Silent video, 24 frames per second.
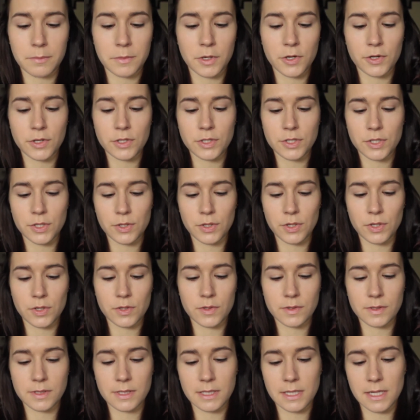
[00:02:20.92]
I'm going to
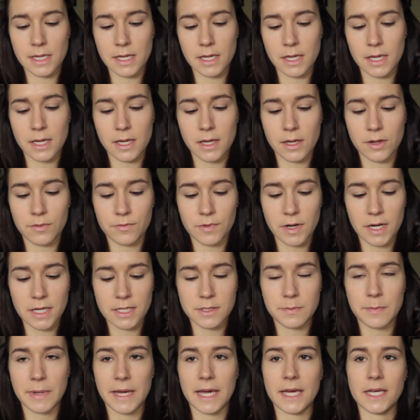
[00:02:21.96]
use the
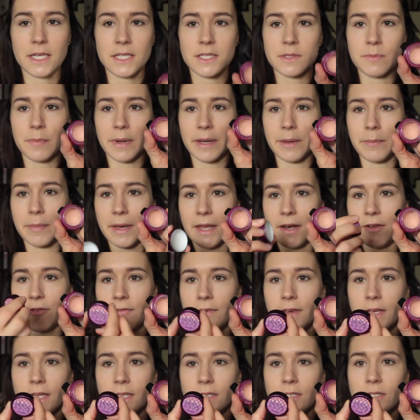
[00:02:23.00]
Erase Paste by
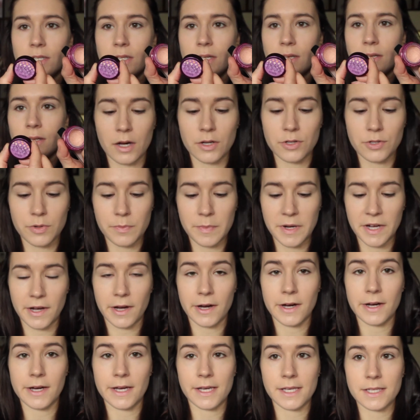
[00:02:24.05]
Benefit under my
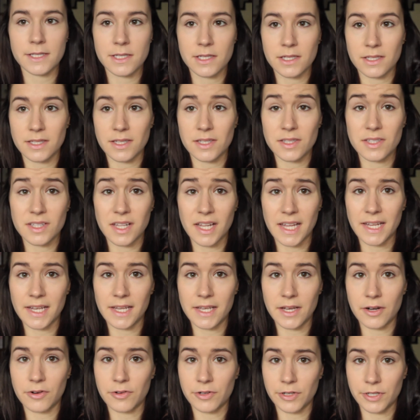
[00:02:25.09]
eyes because it's
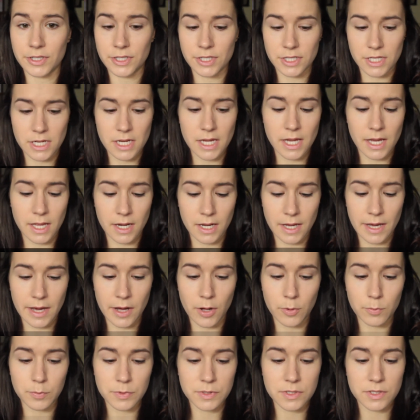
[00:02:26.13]
slightly orangey and it
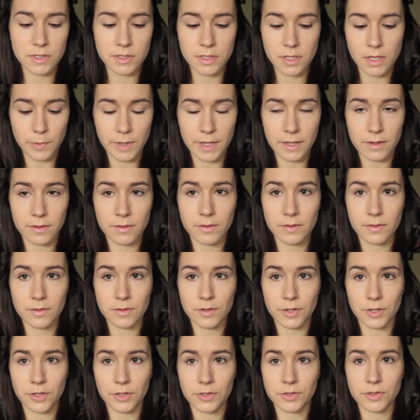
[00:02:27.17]
helps with
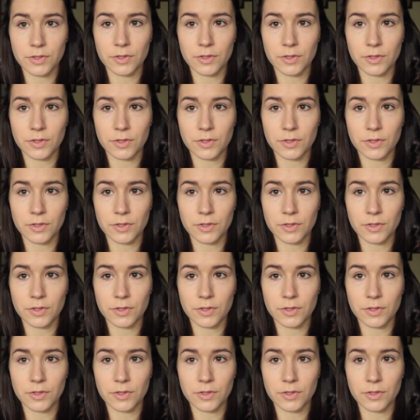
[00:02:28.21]
dark